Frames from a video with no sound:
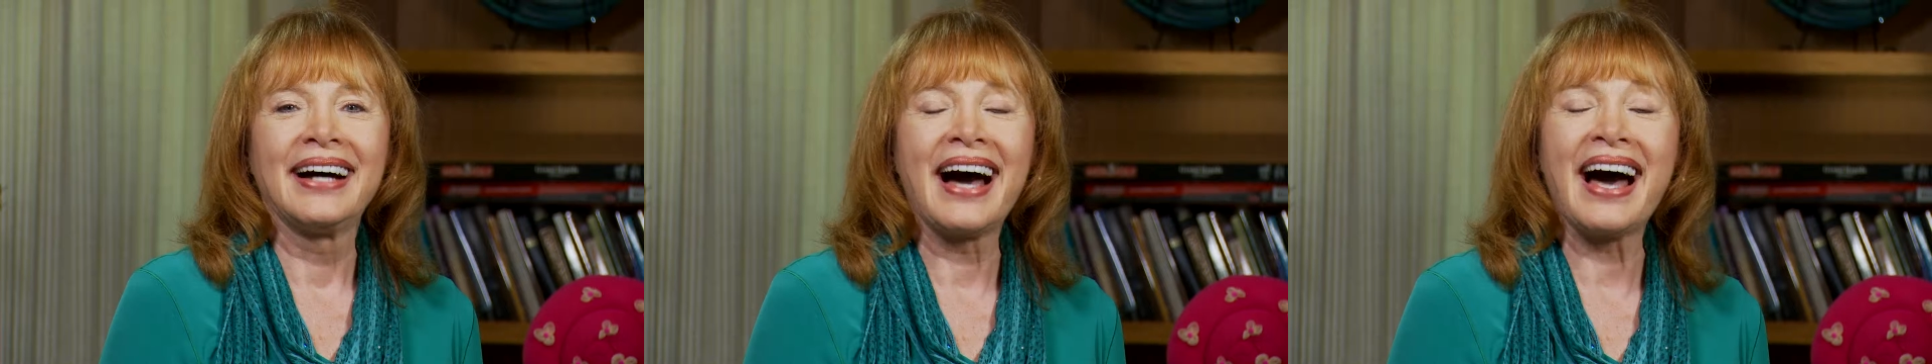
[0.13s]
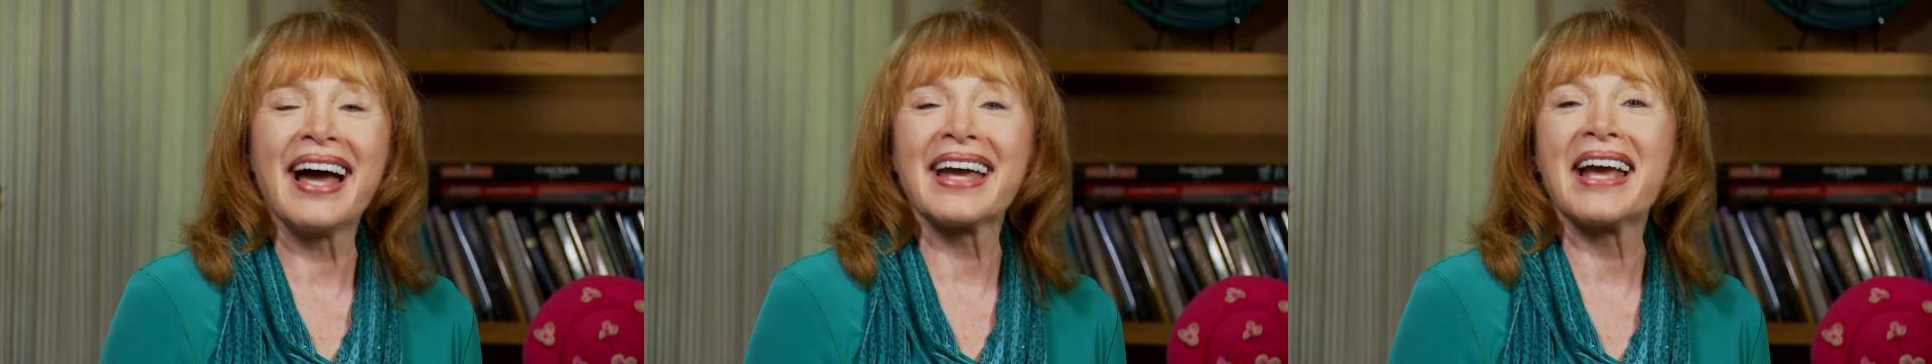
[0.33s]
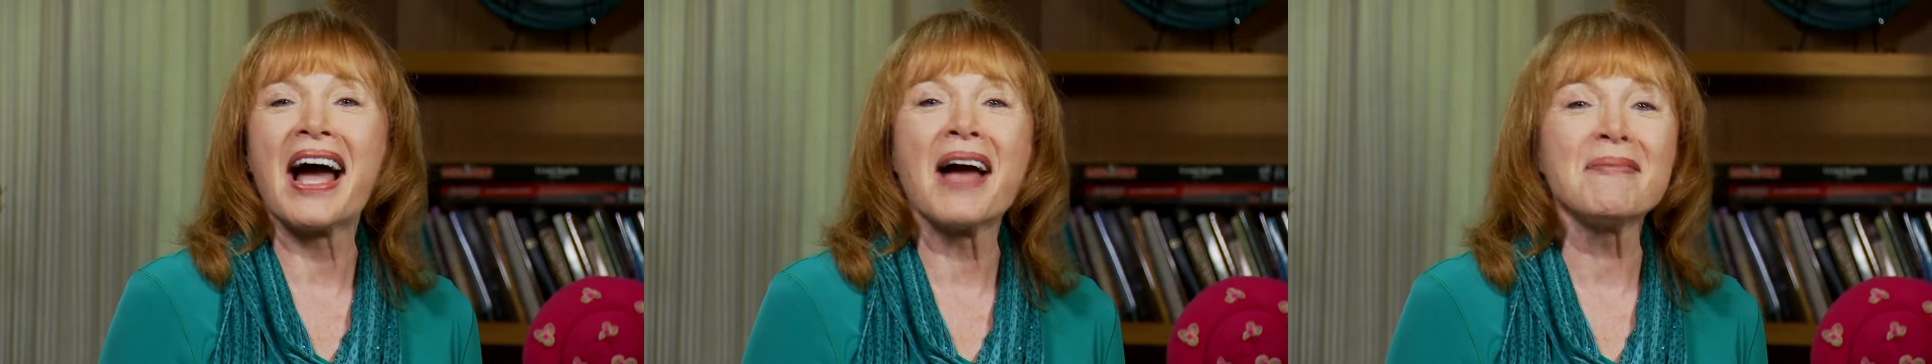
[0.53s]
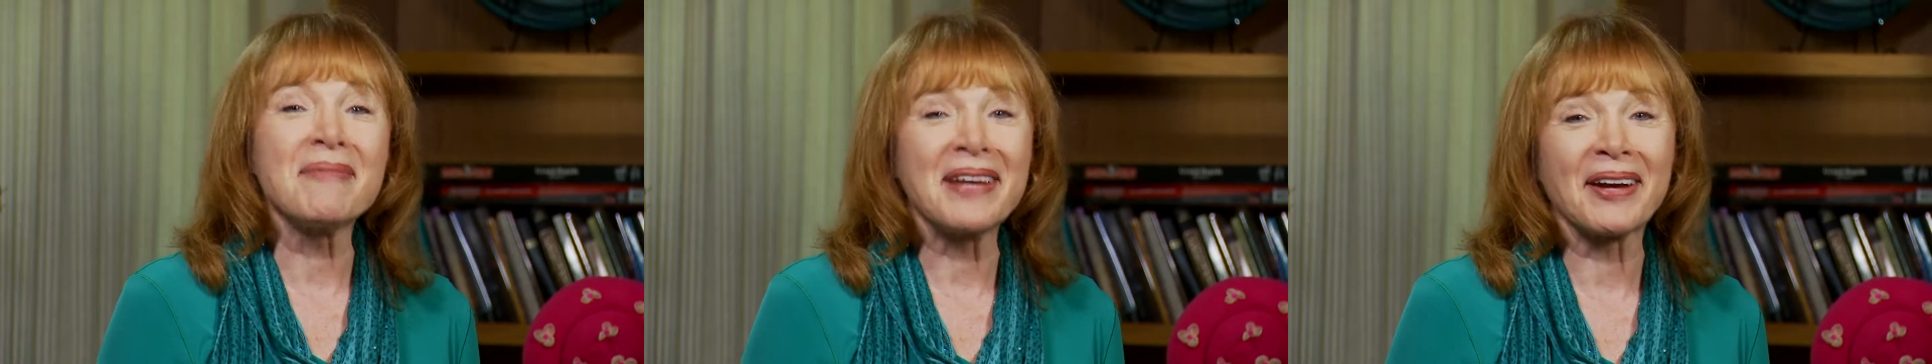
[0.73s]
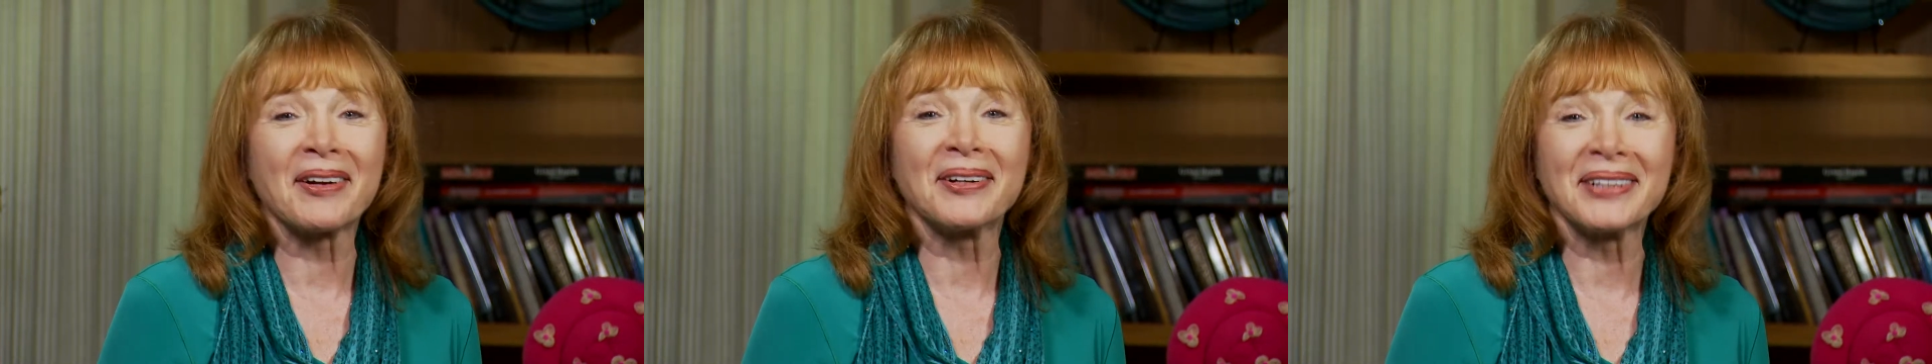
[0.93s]
Hi,
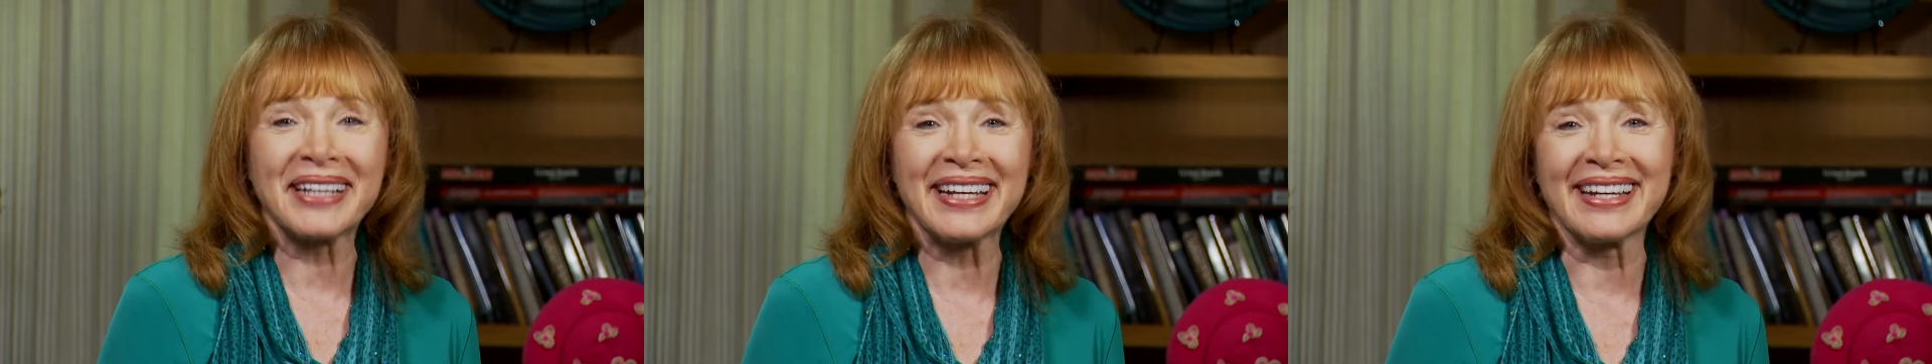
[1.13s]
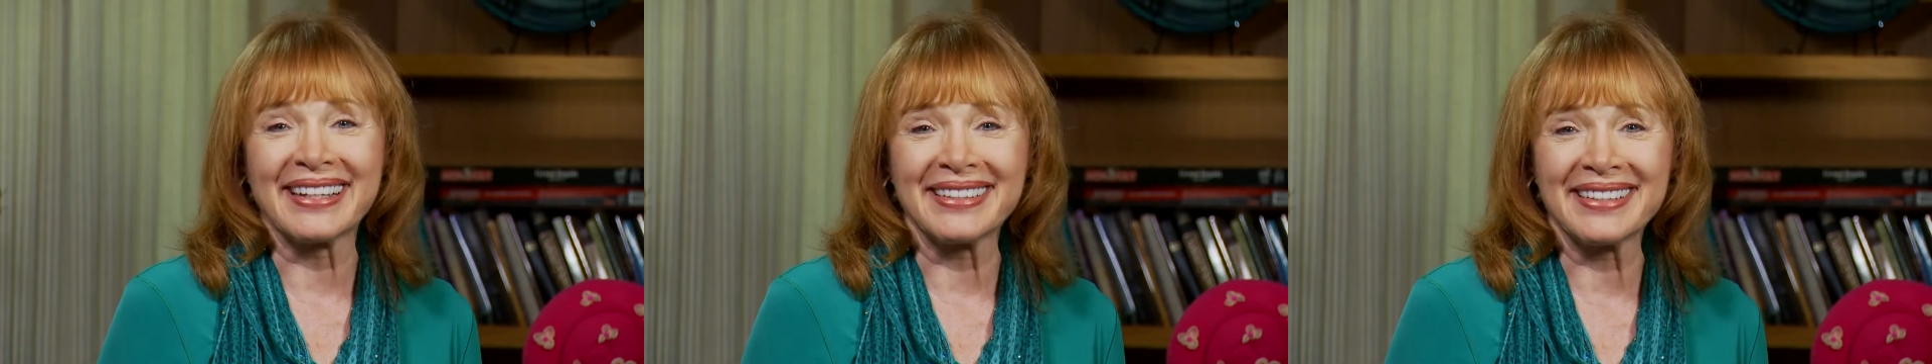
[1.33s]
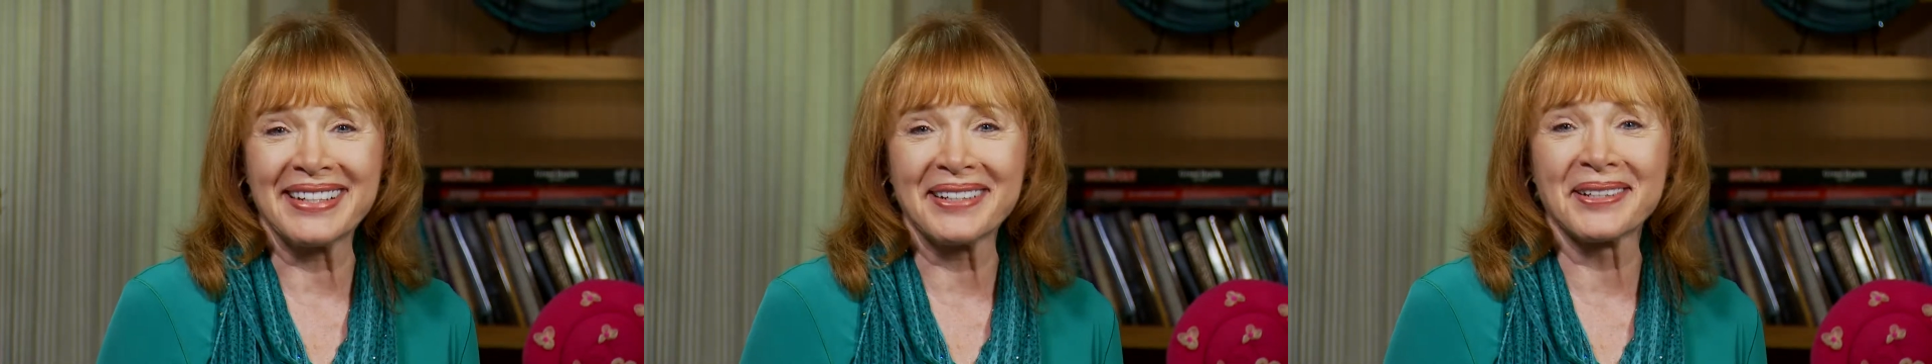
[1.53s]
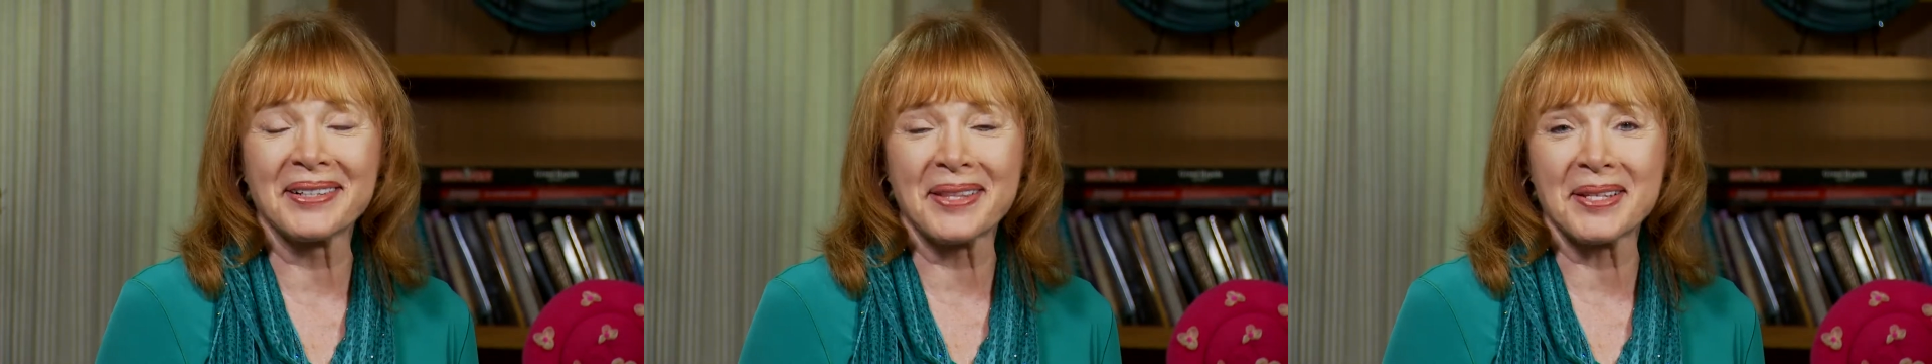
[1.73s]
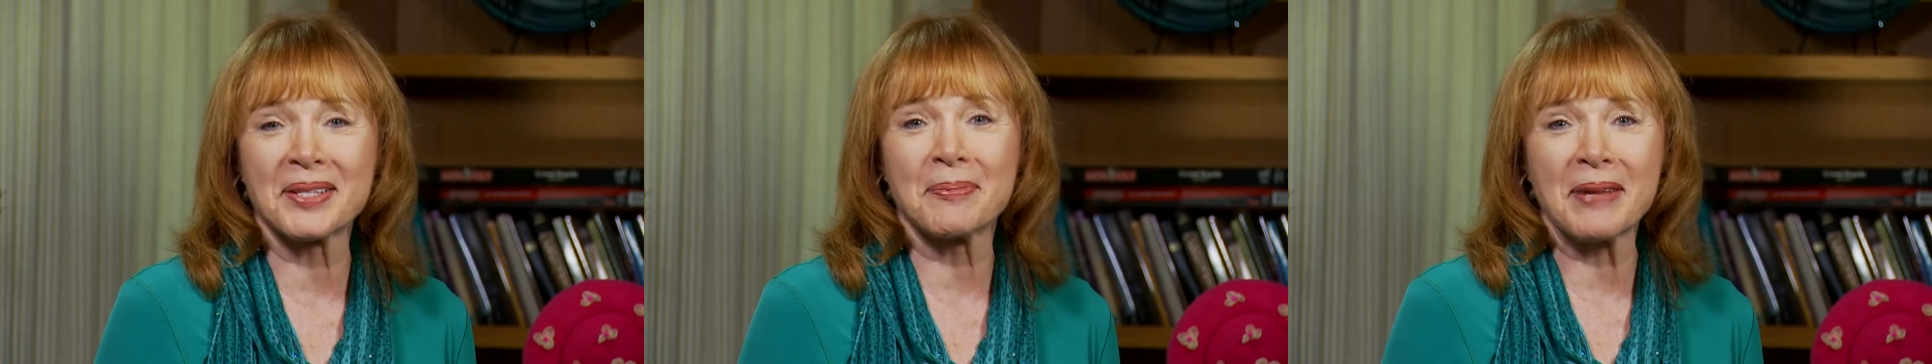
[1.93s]
I'm Carol Kent here
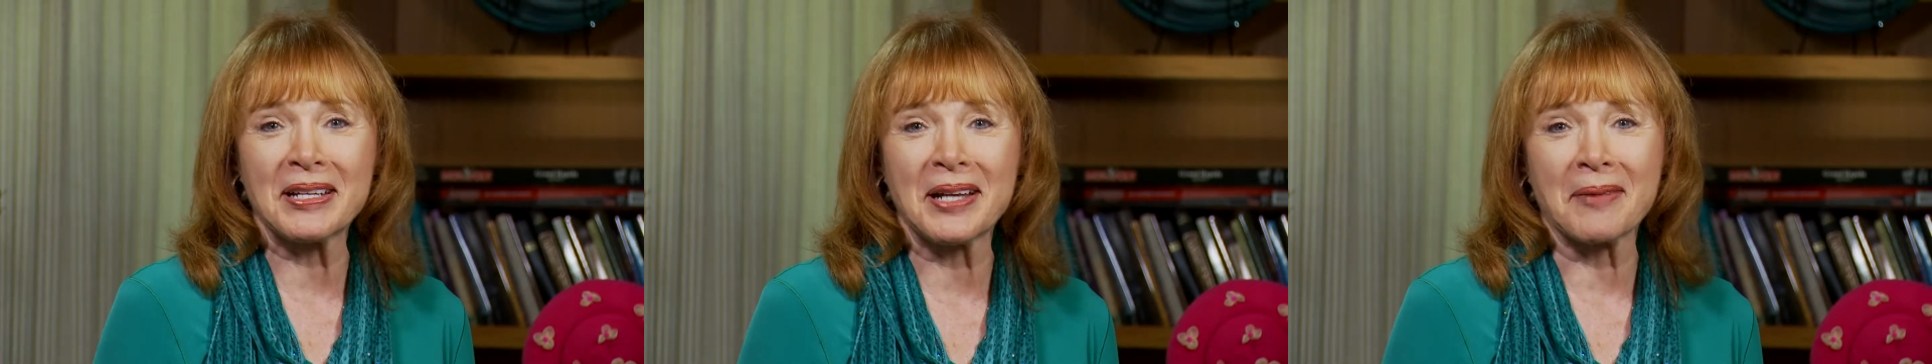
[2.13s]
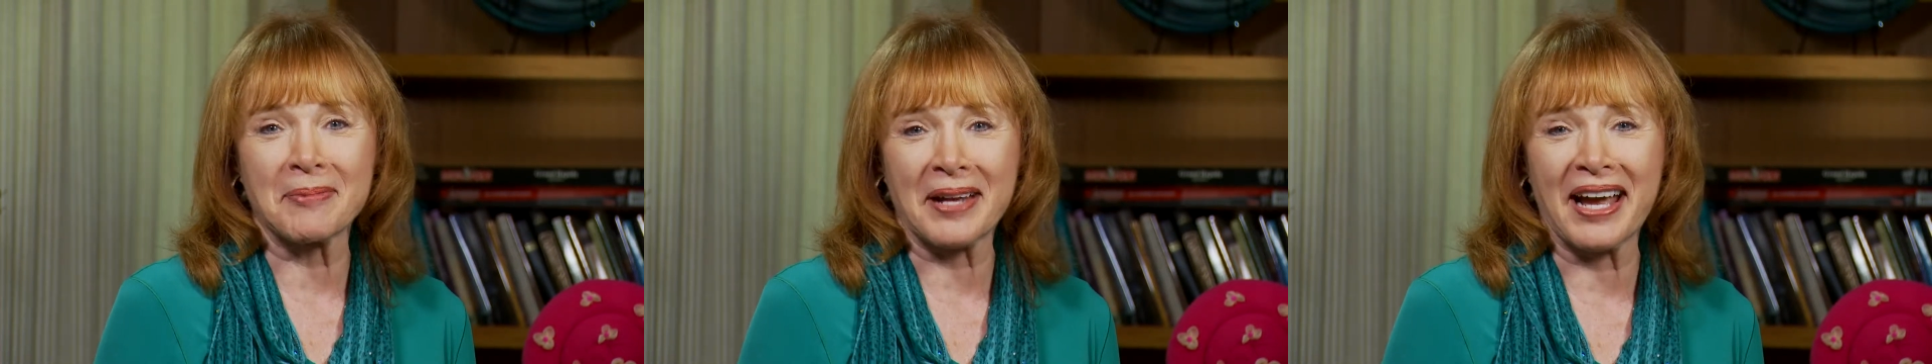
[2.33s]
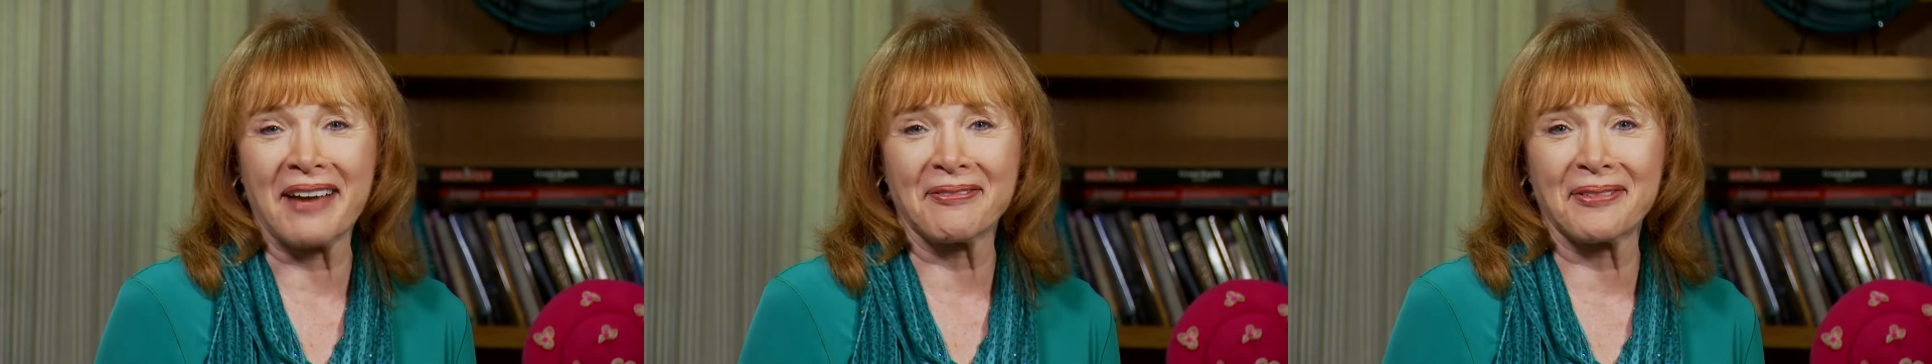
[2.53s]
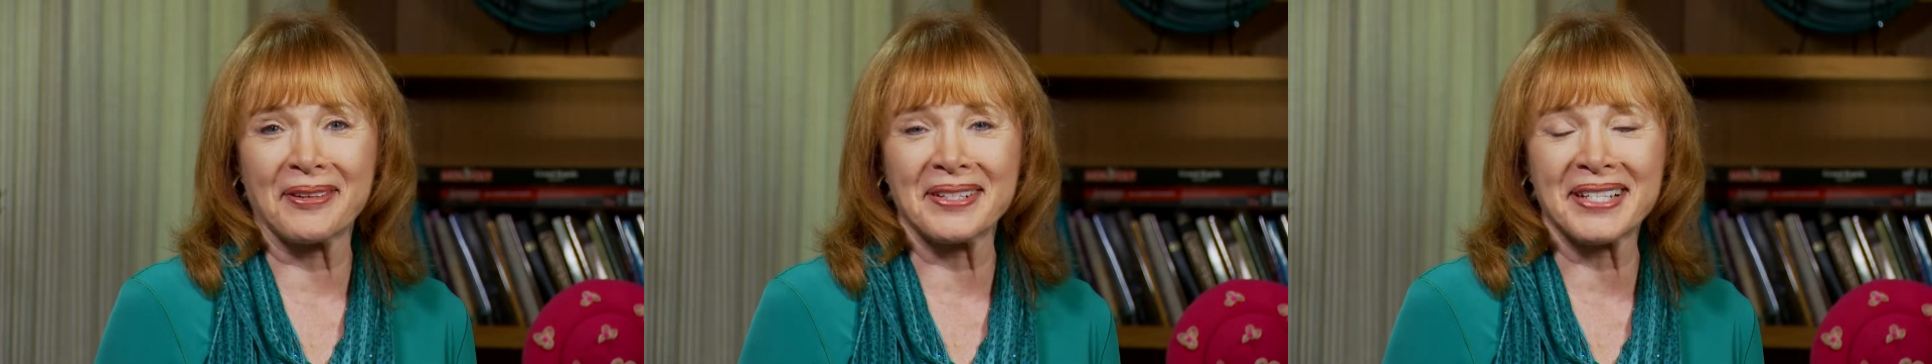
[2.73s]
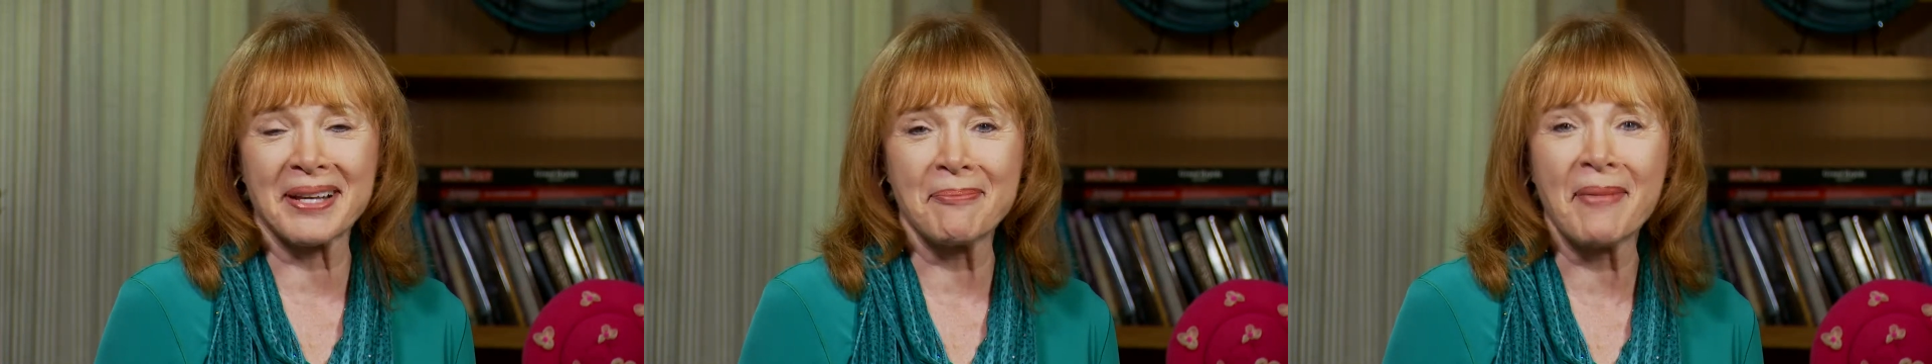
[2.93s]
at the Speak Up Conference,